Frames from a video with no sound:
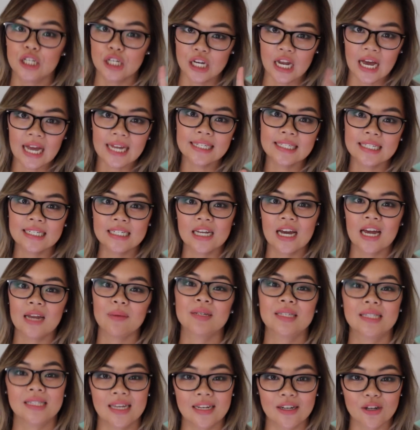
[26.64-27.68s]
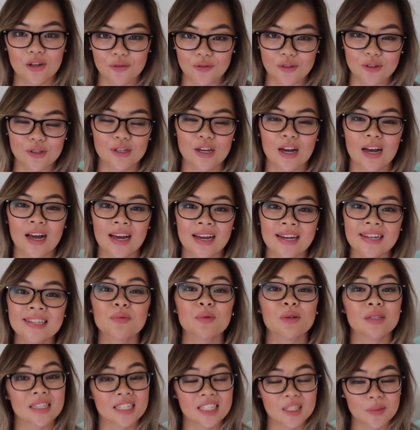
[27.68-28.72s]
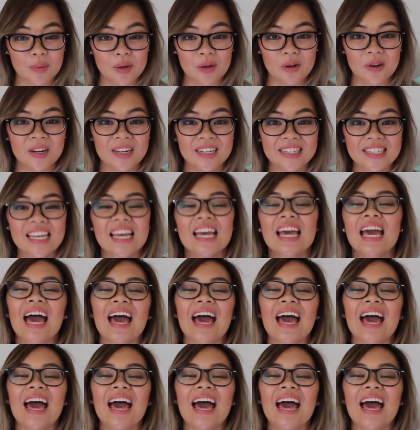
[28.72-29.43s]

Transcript: 99% of you guys will experience,